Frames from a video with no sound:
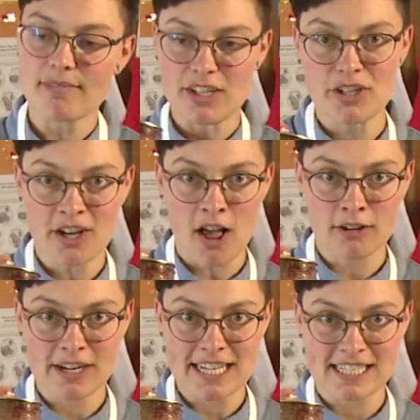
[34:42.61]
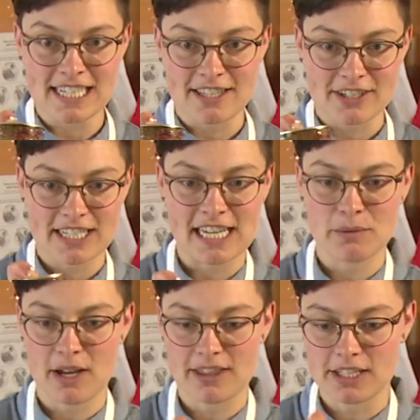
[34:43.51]
You can already see there's
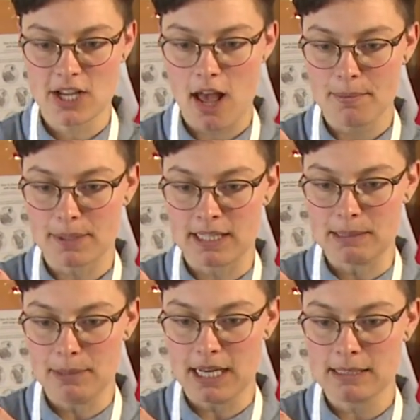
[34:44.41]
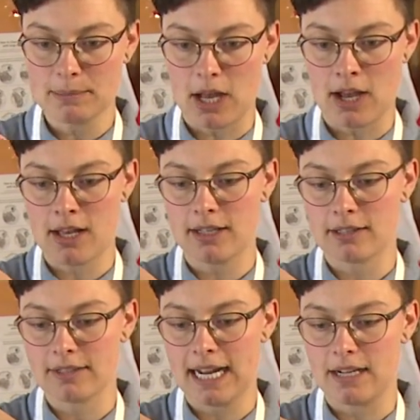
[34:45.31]
quinoa on the top, on the bottom, all
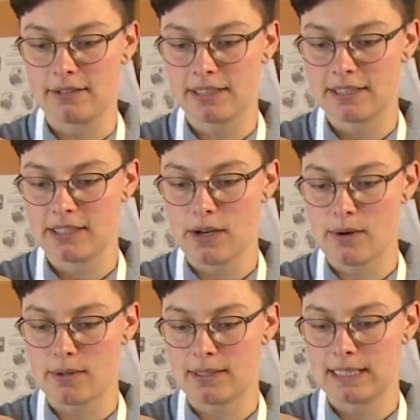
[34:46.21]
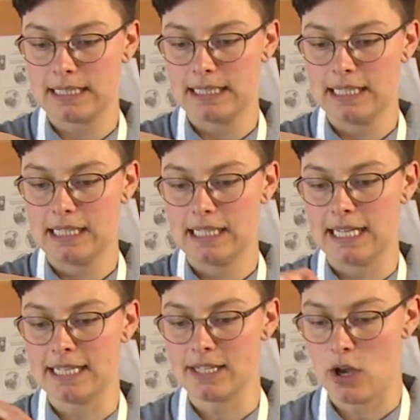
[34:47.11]
around. So
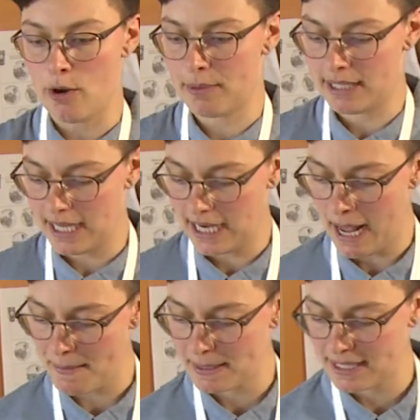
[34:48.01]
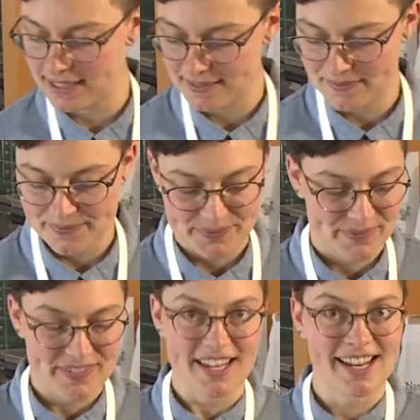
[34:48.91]
let's open that up,
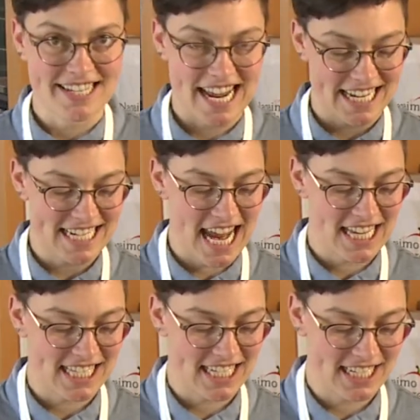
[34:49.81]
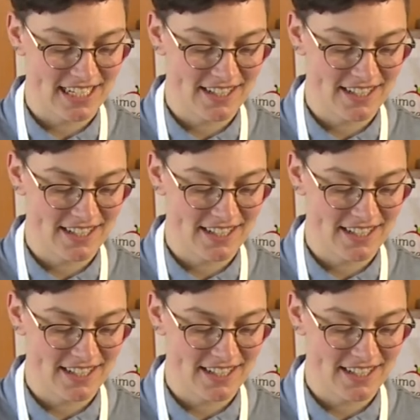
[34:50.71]
take a taste.